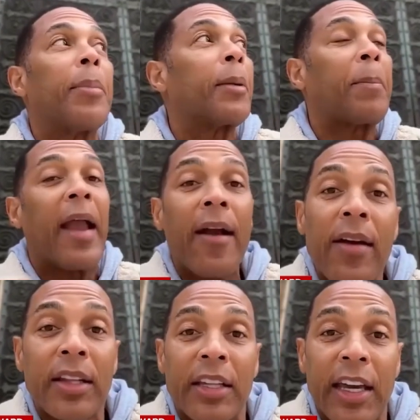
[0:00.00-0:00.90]
But
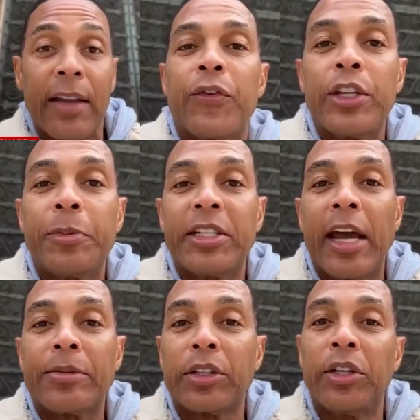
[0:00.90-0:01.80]
apparently, speech
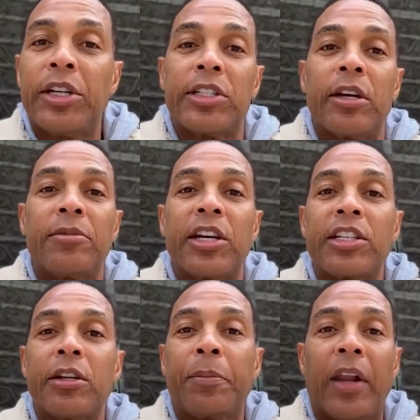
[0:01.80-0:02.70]
absolutism
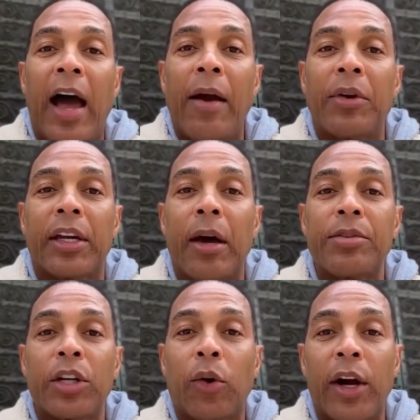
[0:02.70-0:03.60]
doesn't apply when it
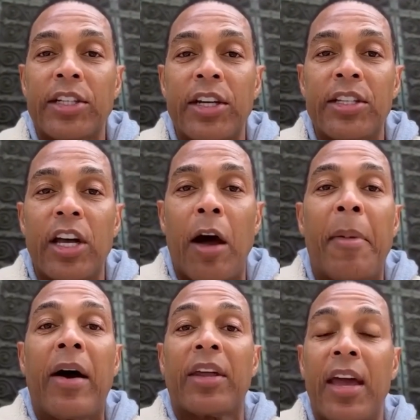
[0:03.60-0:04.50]
comes to questions
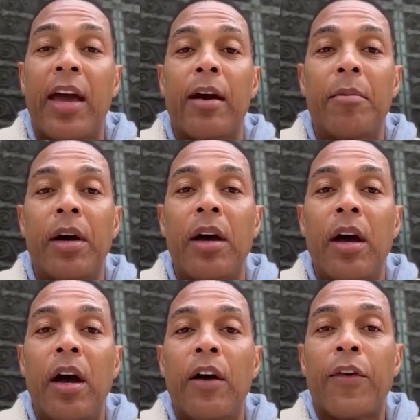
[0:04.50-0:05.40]
about him
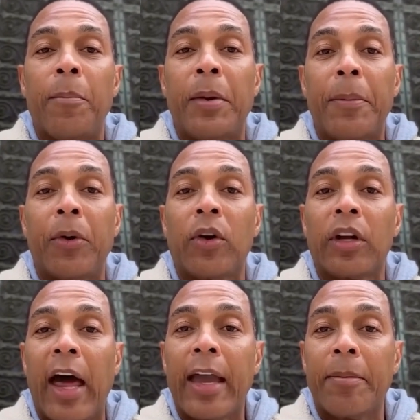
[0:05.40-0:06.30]
from people
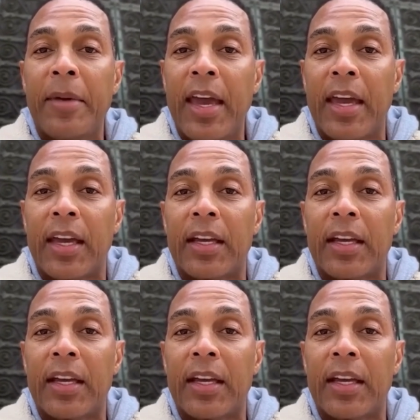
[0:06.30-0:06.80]
like me.